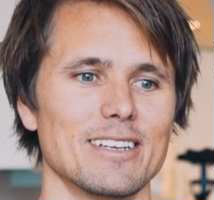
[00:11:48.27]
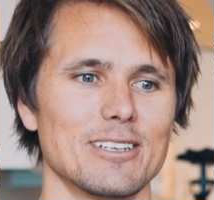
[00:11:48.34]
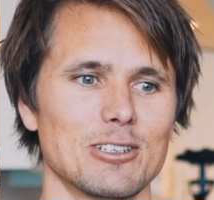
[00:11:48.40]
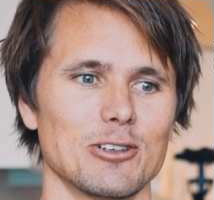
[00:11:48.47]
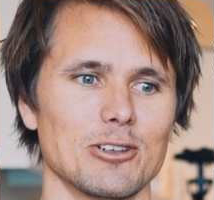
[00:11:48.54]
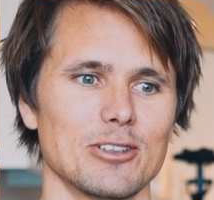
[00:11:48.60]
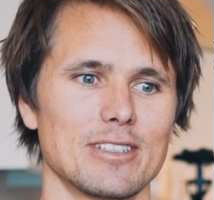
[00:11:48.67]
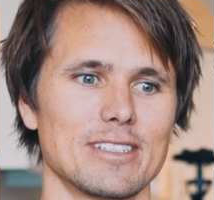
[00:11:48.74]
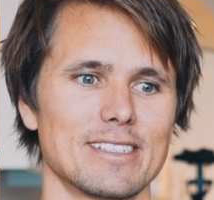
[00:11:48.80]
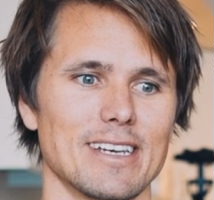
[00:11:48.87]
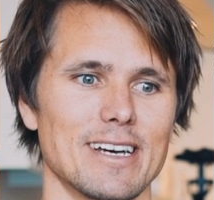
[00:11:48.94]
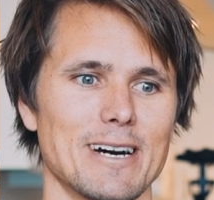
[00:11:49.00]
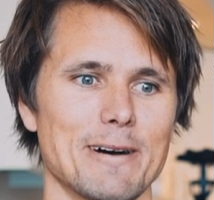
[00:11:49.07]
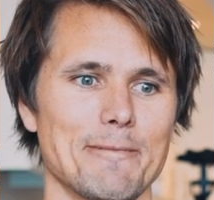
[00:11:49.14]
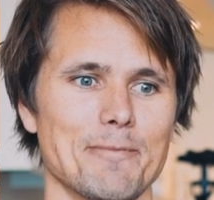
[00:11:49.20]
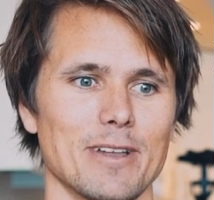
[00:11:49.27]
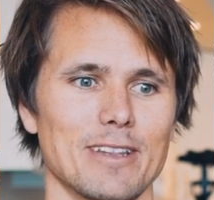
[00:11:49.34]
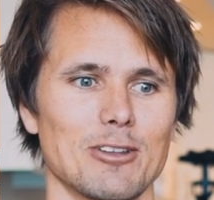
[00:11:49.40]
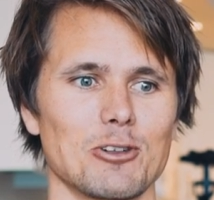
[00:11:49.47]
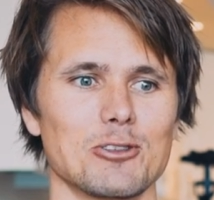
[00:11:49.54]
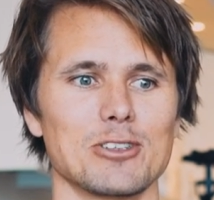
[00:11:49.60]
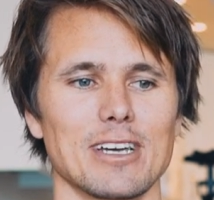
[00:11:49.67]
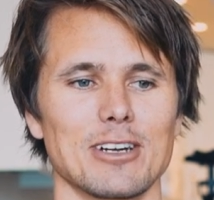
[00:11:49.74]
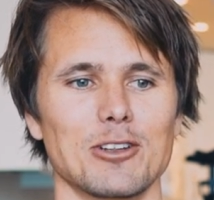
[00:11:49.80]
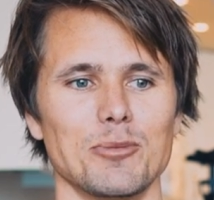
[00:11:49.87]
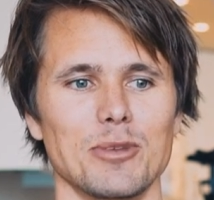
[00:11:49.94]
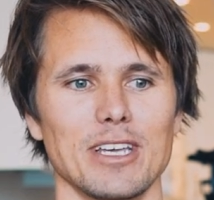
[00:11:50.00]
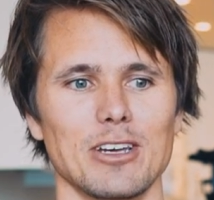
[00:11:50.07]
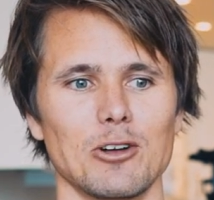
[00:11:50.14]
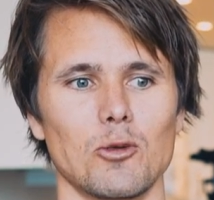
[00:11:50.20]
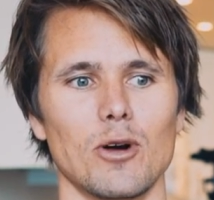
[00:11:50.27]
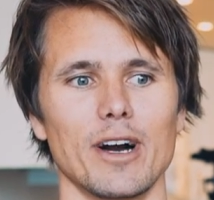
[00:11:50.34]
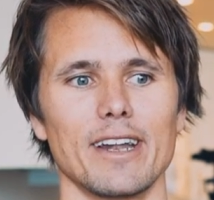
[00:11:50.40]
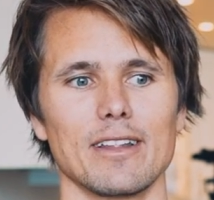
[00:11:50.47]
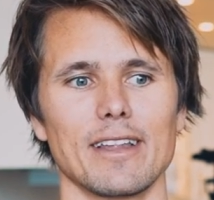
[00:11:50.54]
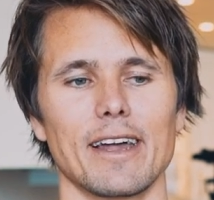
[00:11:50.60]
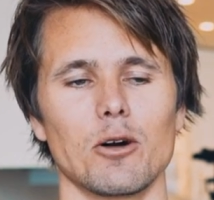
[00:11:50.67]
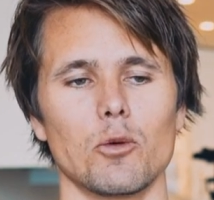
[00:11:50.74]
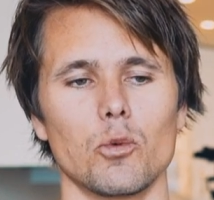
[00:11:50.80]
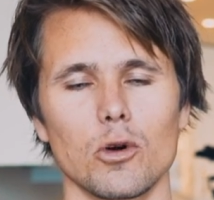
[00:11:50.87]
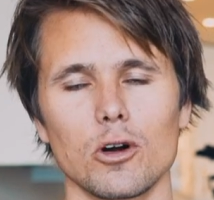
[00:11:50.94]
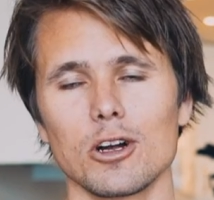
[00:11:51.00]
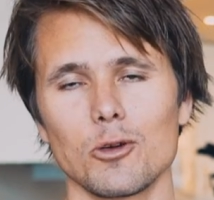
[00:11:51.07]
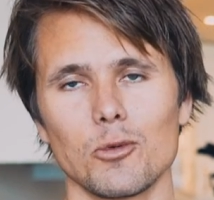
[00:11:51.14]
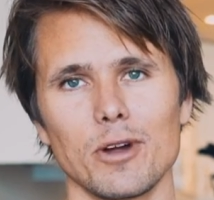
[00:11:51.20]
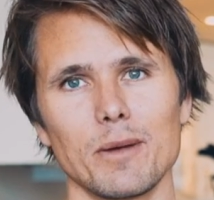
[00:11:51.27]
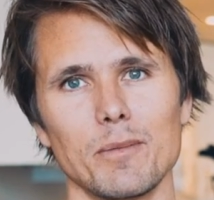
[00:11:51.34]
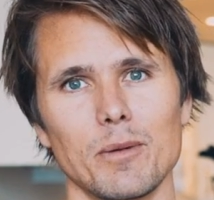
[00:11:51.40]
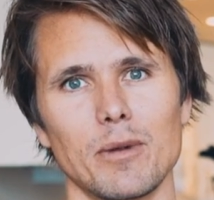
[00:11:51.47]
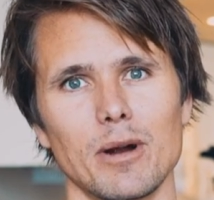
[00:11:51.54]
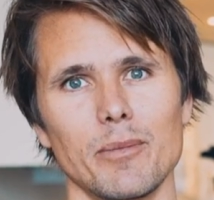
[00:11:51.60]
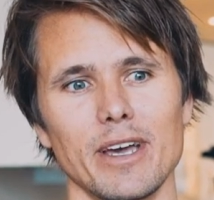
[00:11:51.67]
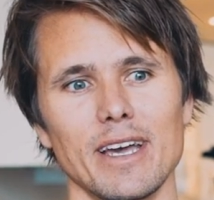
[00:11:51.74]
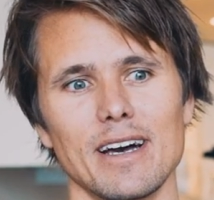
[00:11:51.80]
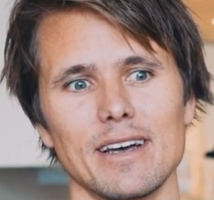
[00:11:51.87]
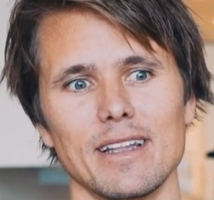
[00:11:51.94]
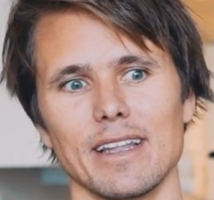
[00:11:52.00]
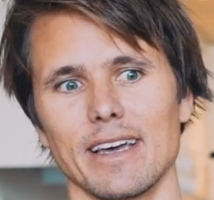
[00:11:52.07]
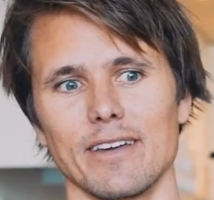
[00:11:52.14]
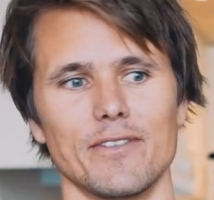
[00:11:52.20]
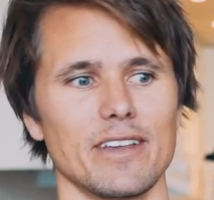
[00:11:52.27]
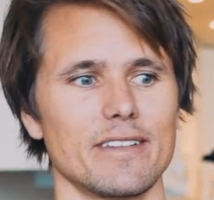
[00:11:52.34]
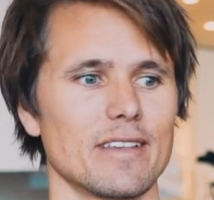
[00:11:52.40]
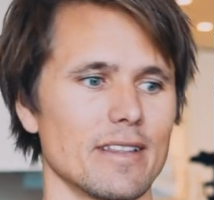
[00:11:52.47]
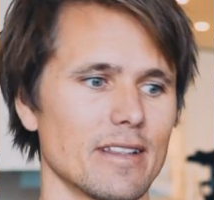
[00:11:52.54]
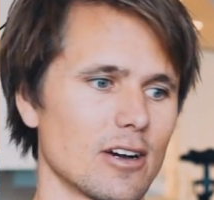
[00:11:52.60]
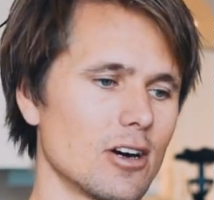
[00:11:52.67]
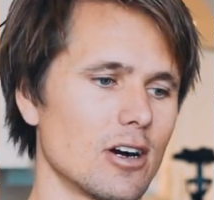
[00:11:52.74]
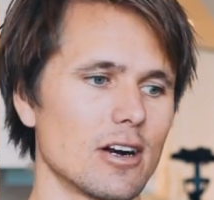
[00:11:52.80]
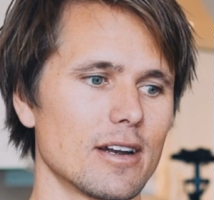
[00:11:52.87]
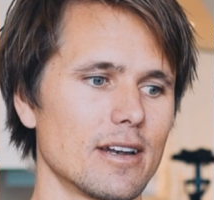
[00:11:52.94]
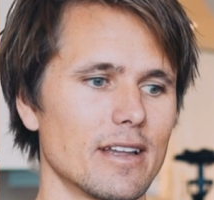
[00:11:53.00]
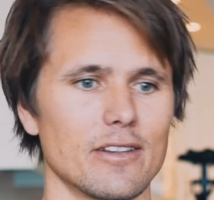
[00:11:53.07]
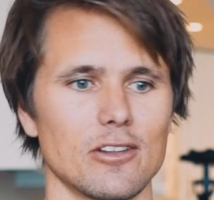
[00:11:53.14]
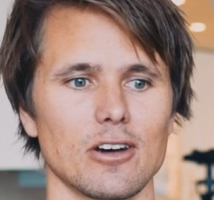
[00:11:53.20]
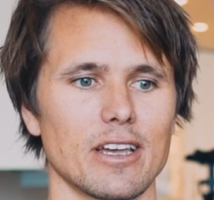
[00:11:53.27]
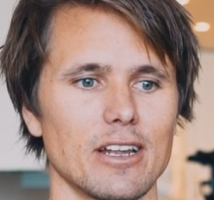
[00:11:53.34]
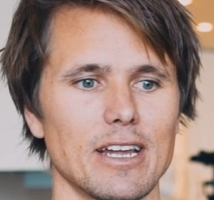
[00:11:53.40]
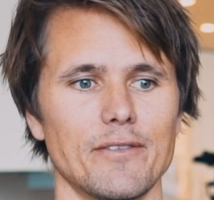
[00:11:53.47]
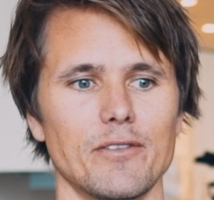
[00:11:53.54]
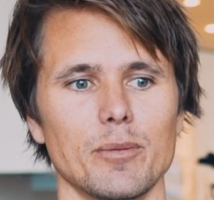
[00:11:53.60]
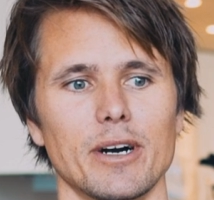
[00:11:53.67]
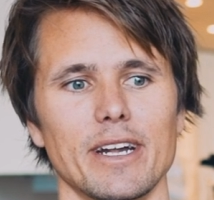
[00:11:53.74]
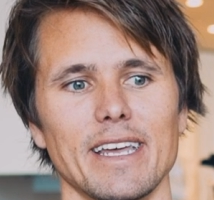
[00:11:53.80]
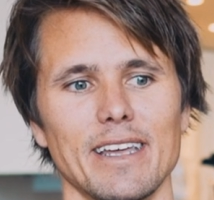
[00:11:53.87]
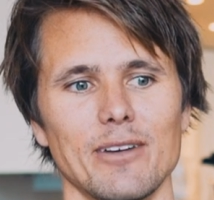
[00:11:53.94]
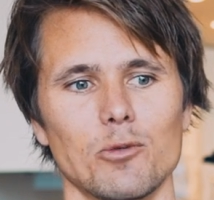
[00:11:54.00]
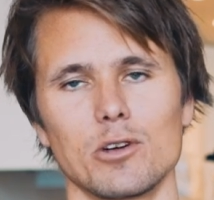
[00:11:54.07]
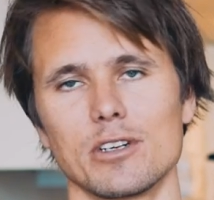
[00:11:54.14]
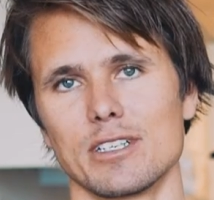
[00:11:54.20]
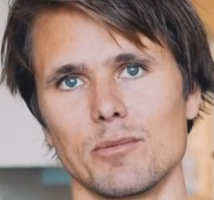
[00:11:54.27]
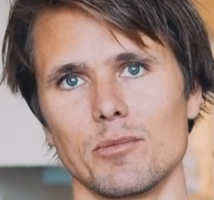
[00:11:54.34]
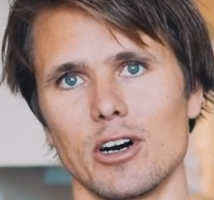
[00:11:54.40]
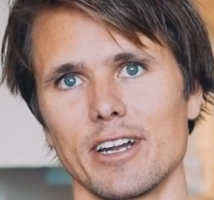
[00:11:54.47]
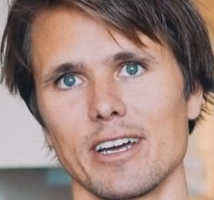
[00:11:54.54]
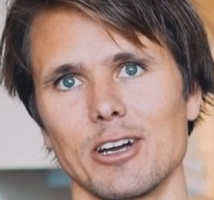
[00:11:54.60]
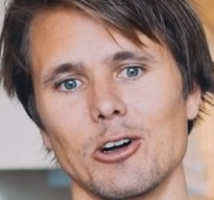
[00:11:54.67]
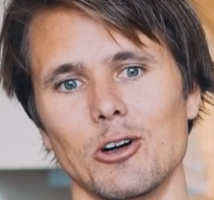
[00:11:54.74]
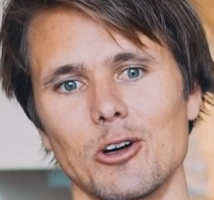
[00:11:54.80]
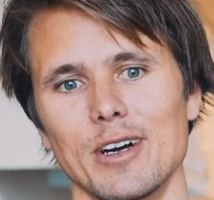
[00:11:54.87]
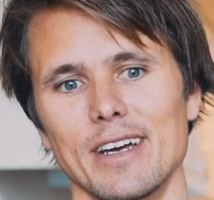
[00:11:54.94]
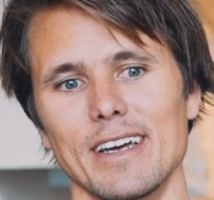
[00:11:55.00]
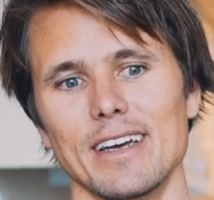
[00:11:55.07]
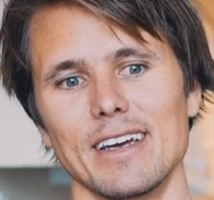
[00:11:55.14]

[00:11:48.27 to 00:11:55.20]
So it turns out to be quite a lot of work when I'm in Marbella, like fixing the garden and talking to everybody, whereas in Monaco,